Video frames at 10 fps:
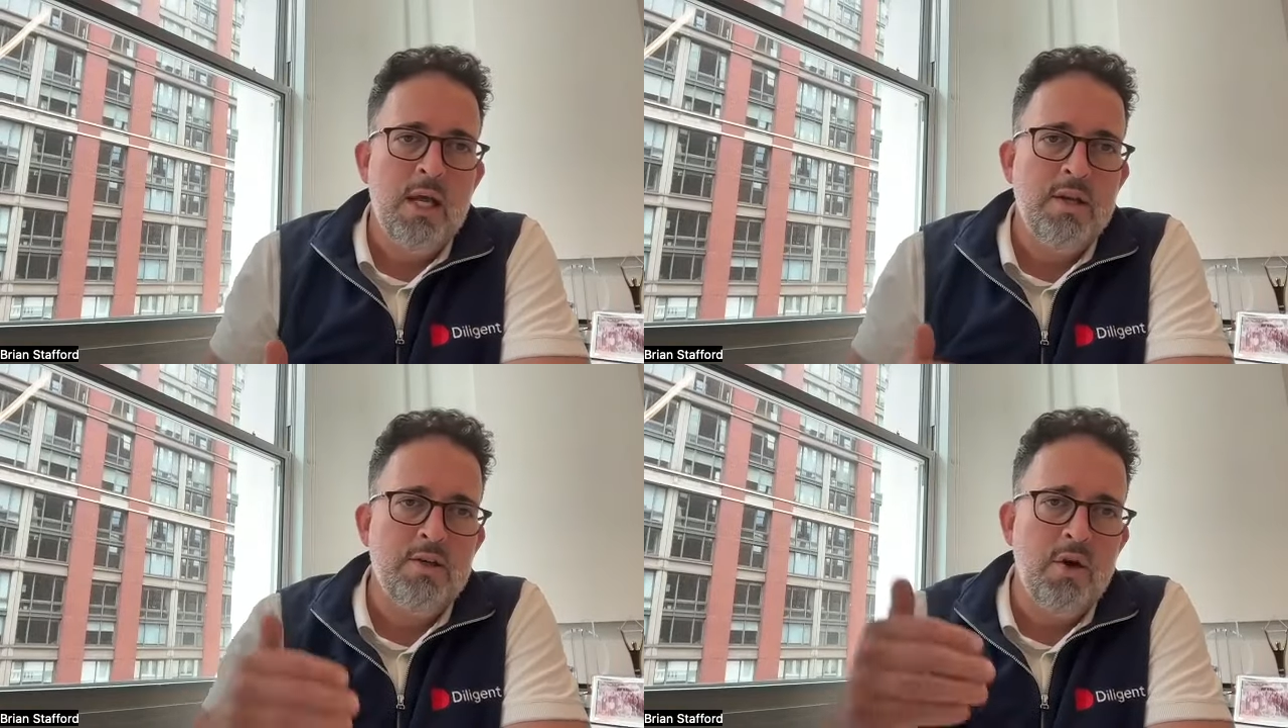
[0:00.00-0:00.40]

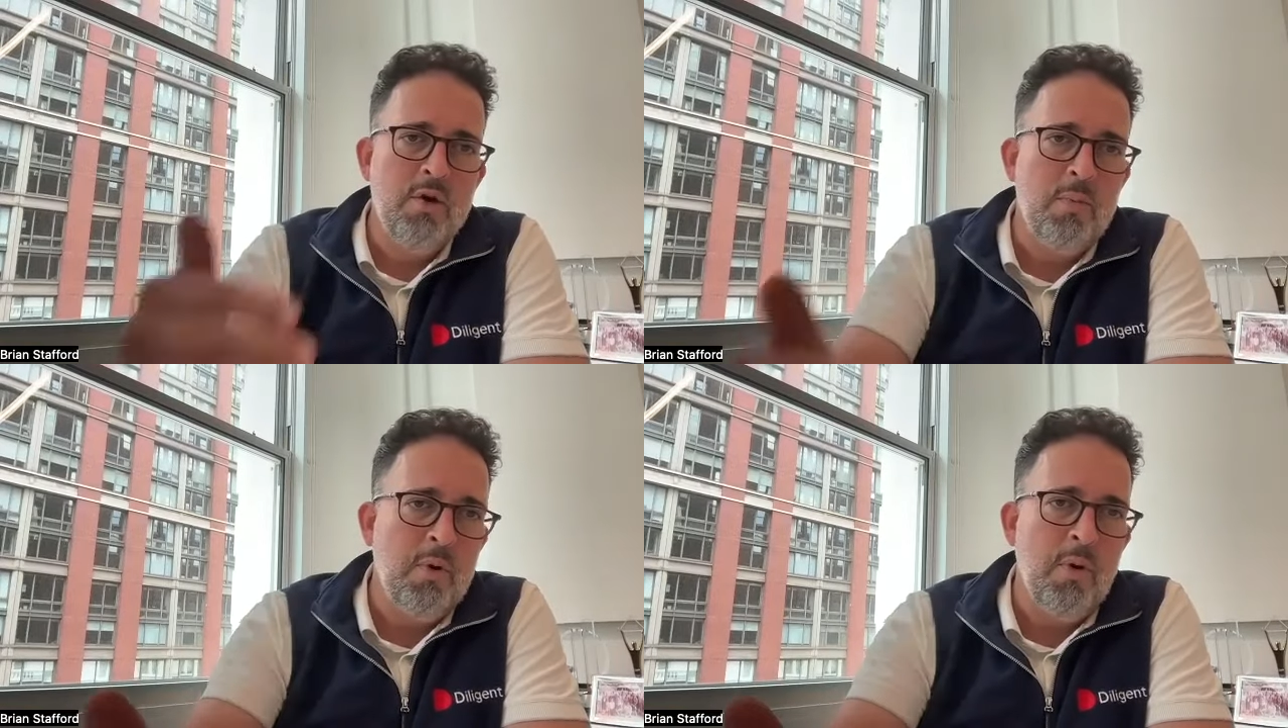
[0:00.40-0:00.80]
and
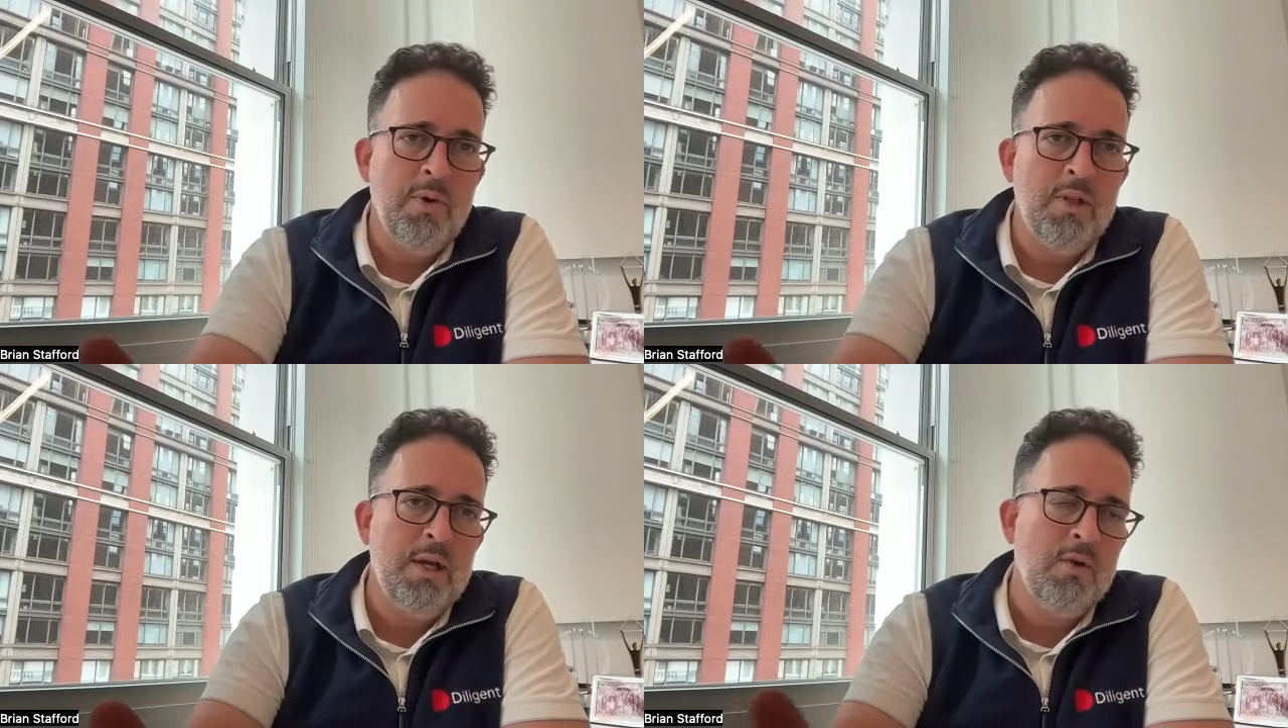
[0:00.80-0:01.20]
don't
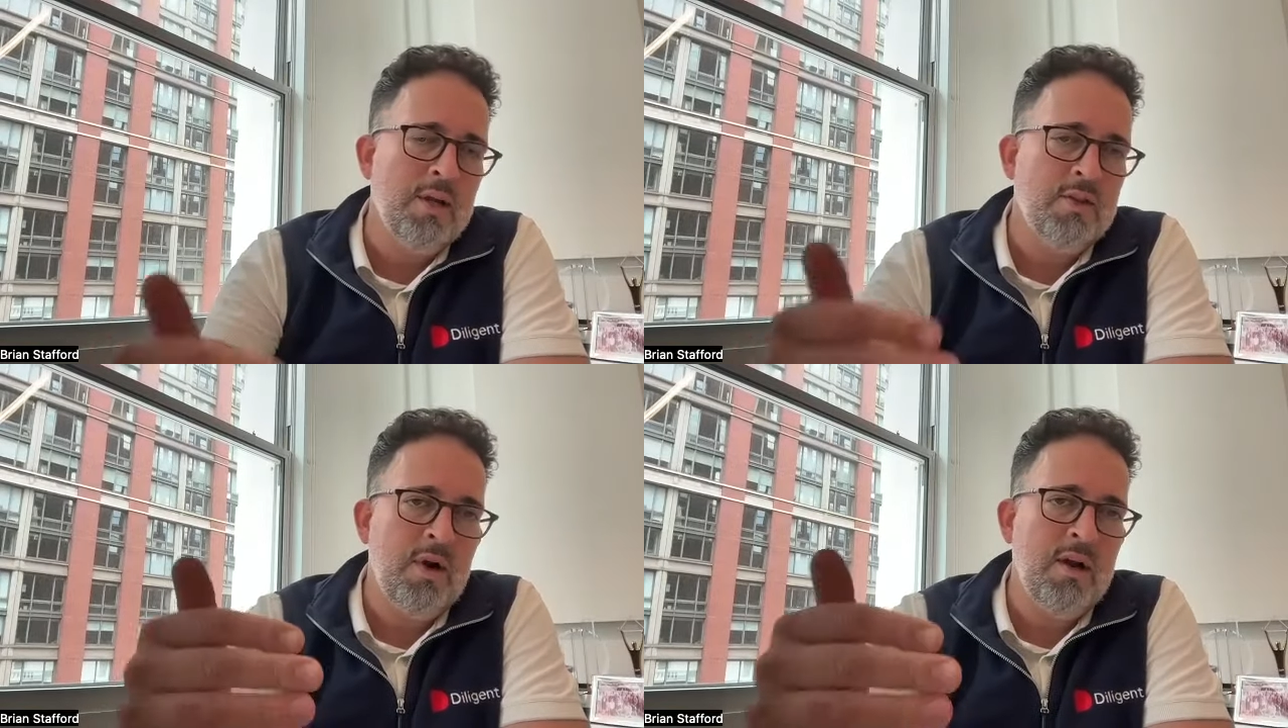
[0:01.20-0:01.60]
appropriately
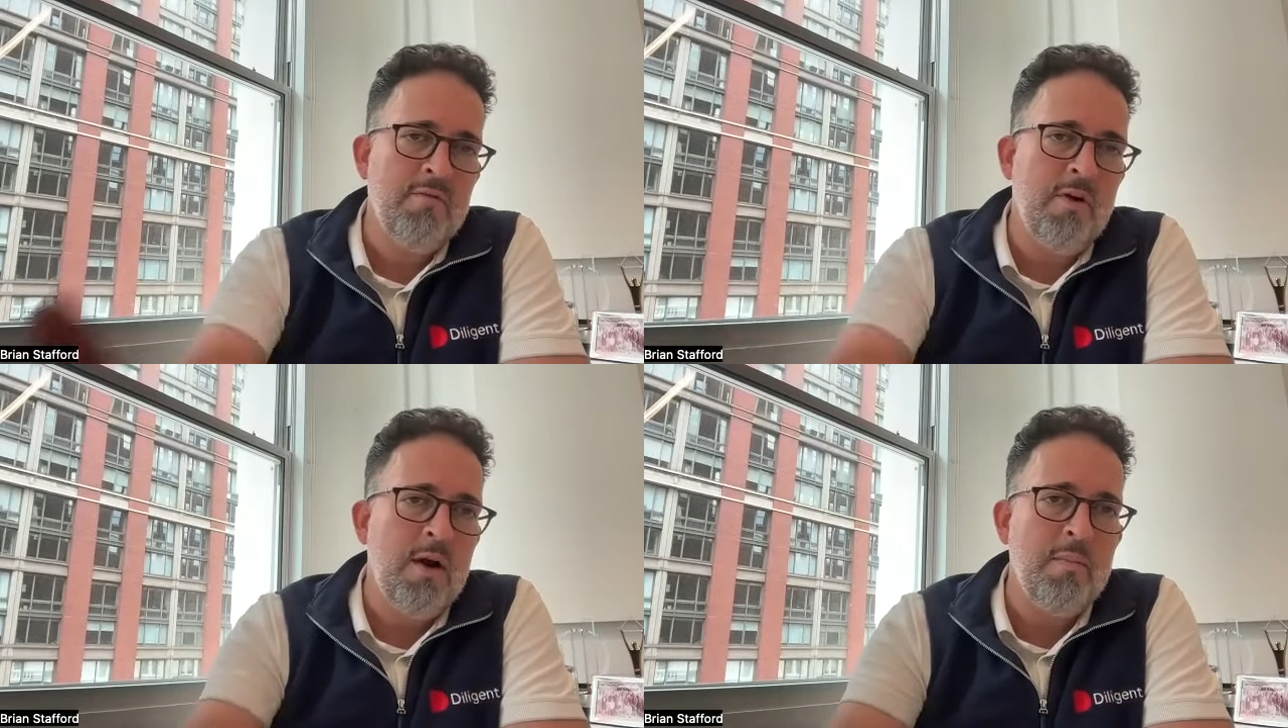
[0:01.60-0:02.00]
create the right
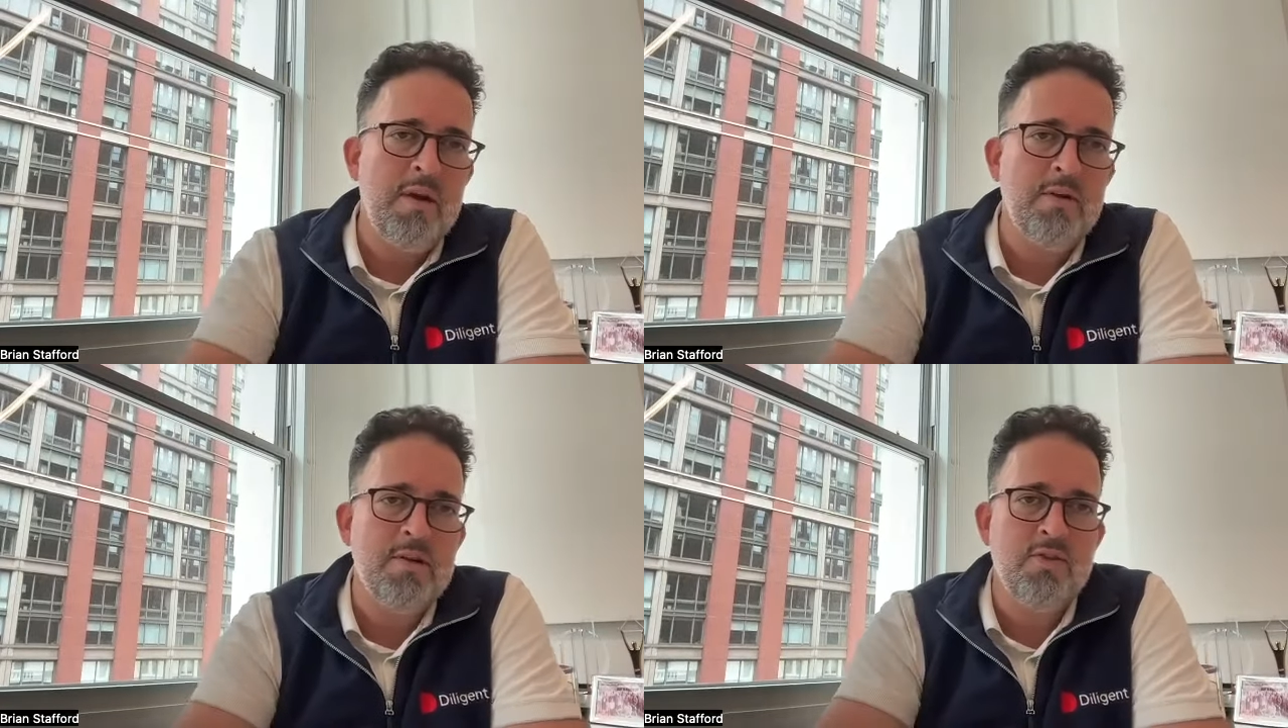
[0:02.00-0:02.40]

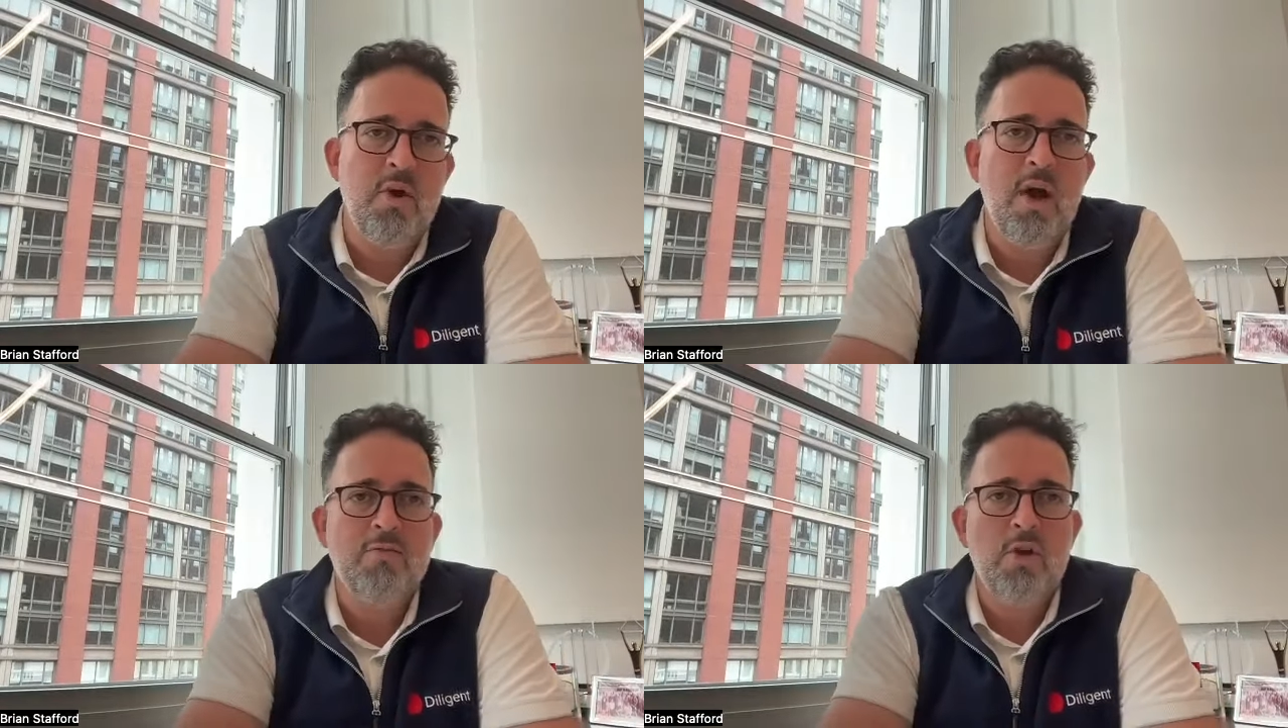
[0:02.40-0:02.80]
environment to
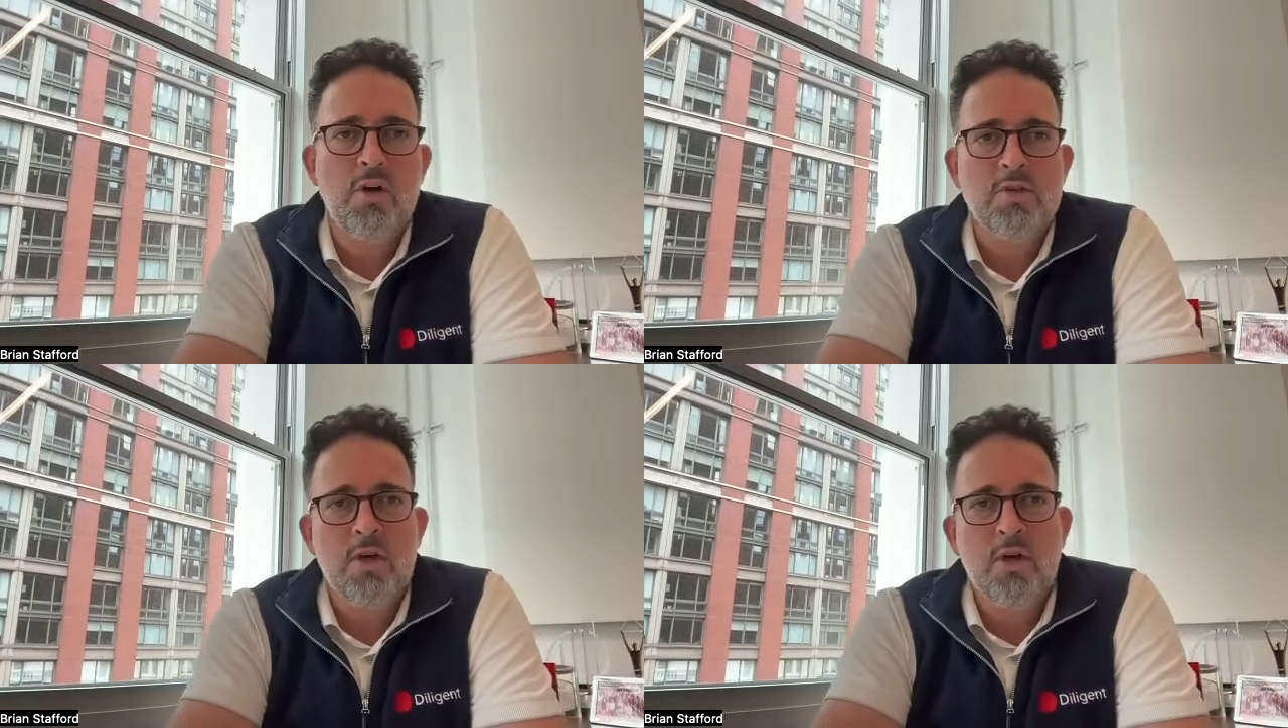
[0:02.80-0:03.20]
thrive
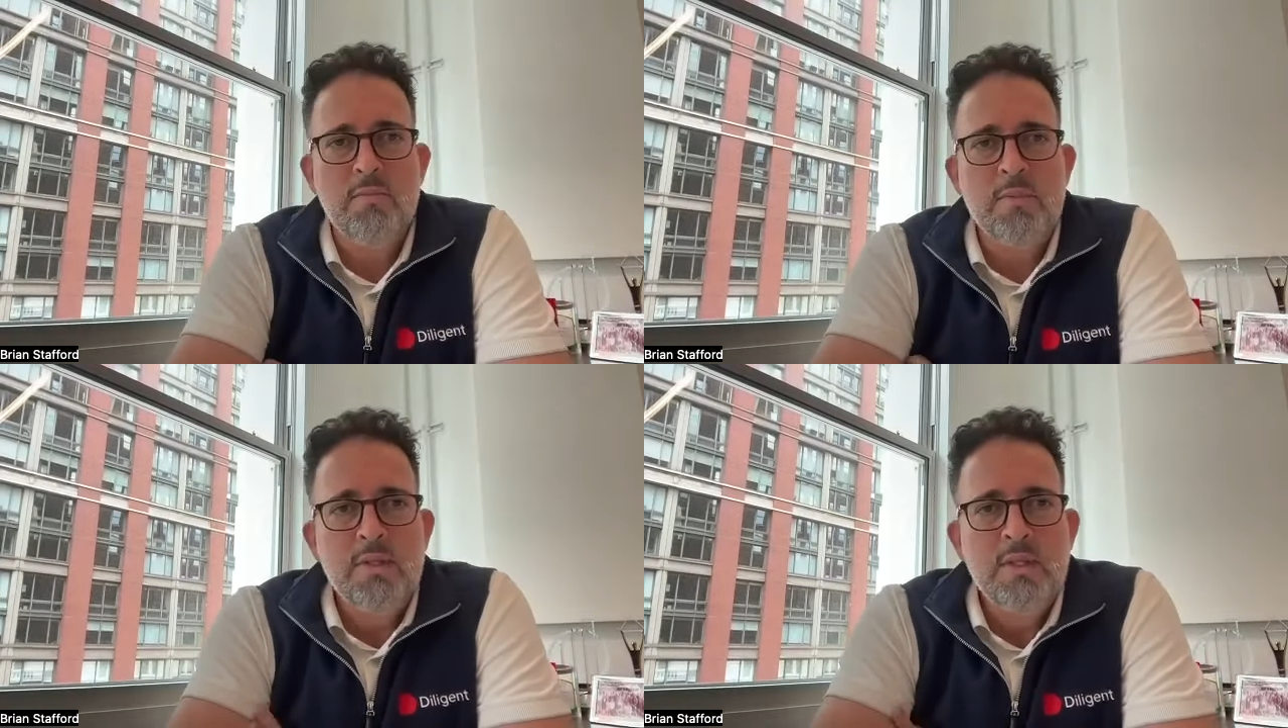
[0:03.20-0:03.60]
long
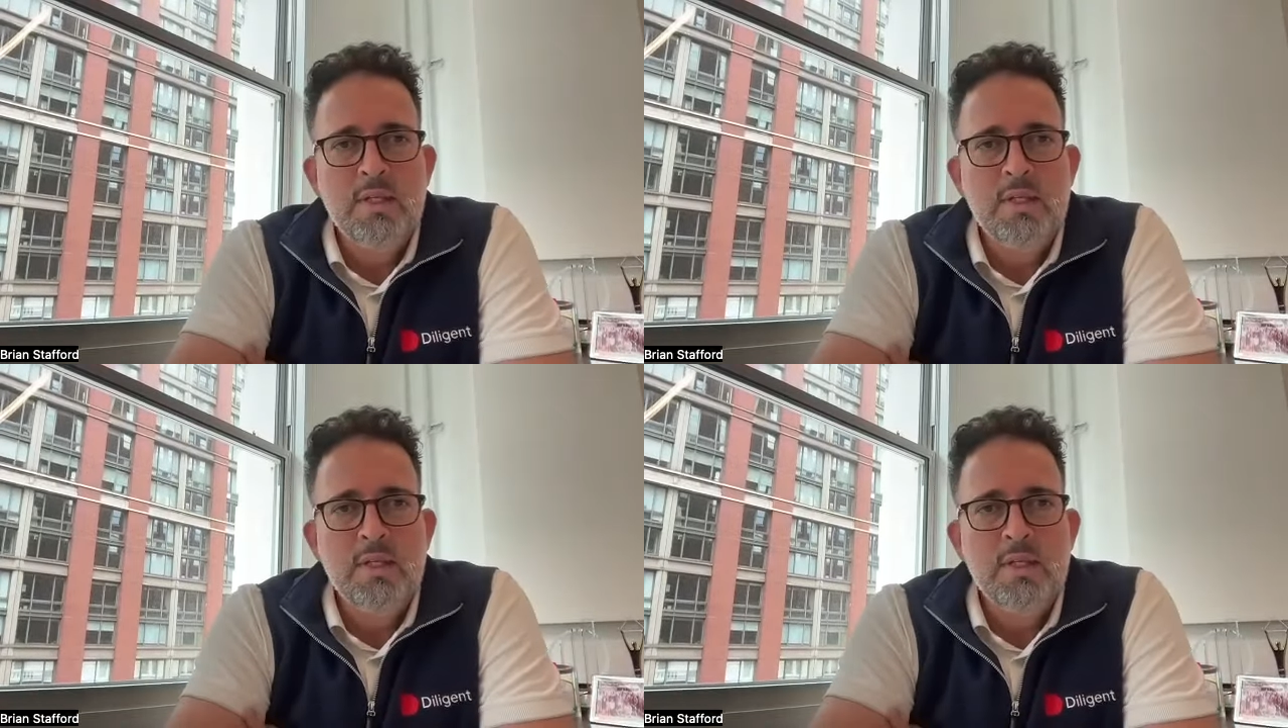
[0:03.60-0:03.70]
term.